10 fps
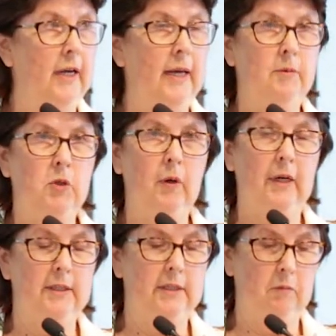came to
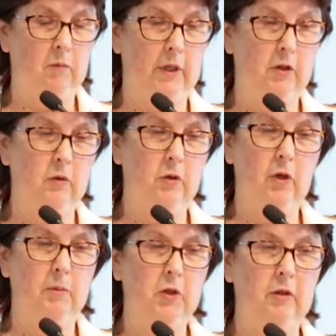us and went to
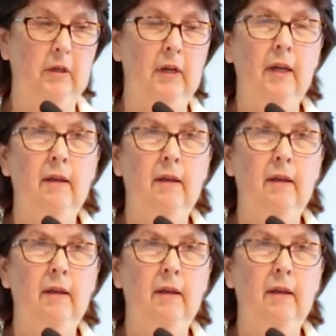adoption.